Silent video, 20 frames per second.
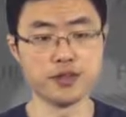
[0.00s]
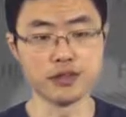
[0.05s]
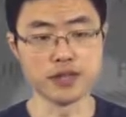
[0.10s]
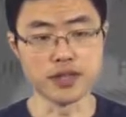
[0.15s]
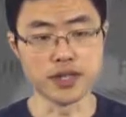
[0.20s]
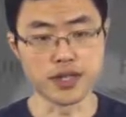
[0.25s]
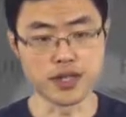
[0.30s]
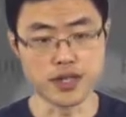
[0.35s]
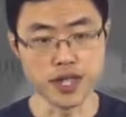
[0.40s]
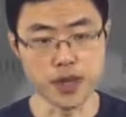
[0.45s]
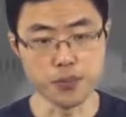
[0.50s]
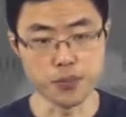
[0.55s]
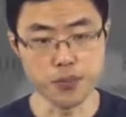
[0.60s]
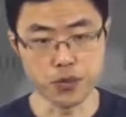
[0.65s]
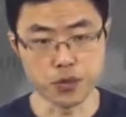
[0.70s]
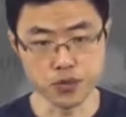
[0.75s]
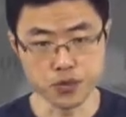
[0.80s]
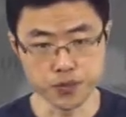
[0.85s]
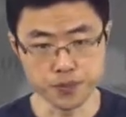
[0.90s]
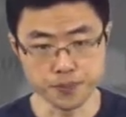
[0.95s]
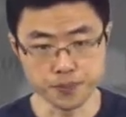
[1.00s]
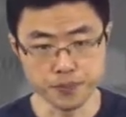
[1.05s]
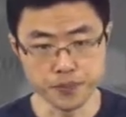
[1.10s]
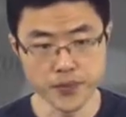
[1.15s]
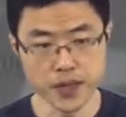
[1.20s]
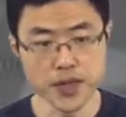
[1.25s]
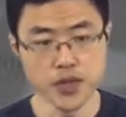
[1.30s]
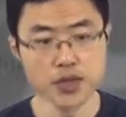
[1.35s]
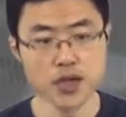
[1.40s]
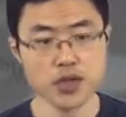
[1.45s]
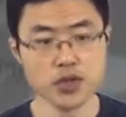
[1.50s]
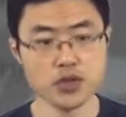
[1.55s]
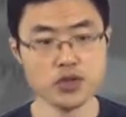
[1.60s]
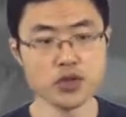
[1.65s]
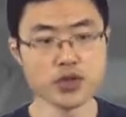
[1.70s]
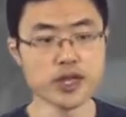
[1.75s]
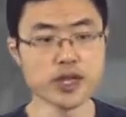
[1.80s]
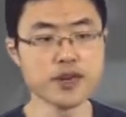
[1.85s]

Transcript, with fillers: uh, training samples. You're